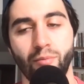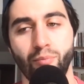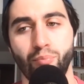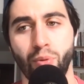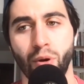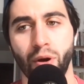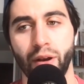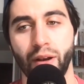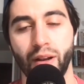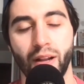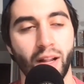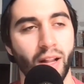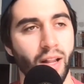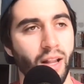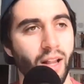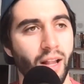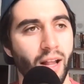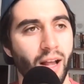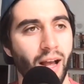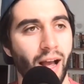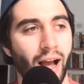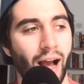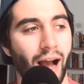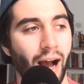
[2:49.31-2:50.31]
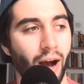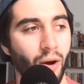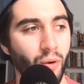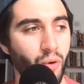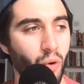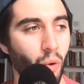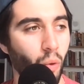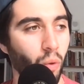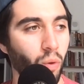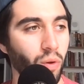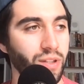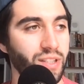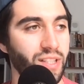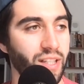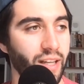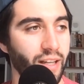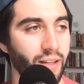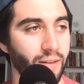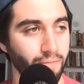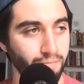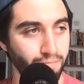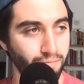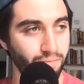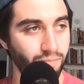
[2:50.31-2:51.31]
But how cool is it